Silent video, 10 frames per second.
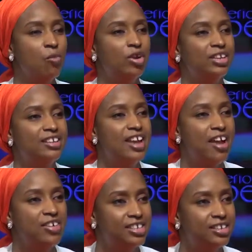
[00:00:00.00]
someone
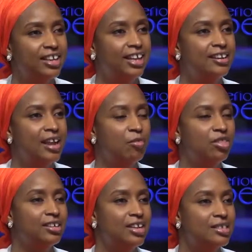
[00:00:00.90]
inheriting a
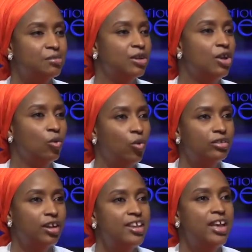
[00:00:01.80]
kidnap that has been,
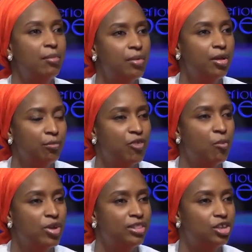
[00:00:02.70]
what, a year
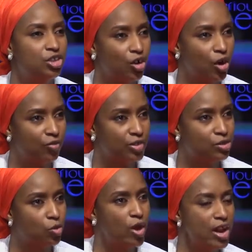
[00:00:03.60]
from when they took
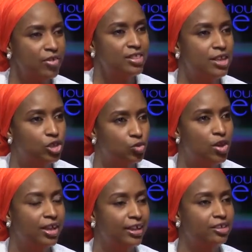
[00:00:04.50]
office, so whatever they do